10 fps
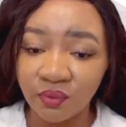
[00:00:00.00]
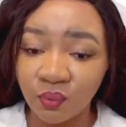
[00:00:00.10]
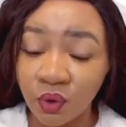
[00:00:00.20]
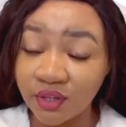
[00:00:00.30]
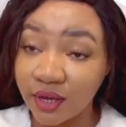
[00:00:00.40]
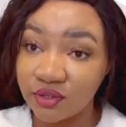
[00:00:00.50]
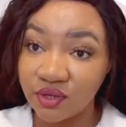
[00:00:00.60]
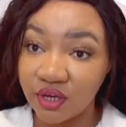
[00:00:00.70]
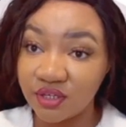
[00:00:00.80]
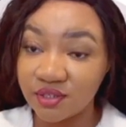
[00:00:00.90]
World
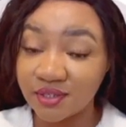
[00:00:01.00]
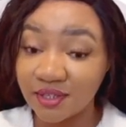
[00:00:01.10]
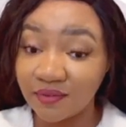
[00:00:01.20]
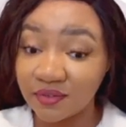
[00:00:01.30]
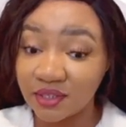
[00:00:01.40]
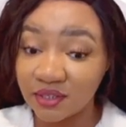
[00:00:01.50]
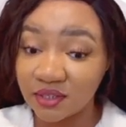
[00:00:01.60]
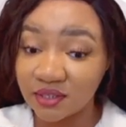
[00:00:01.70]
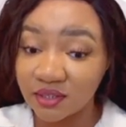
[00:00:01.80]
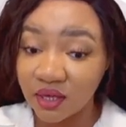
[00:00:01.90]
Education
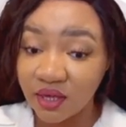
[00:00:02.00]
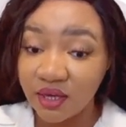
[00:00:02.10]
Services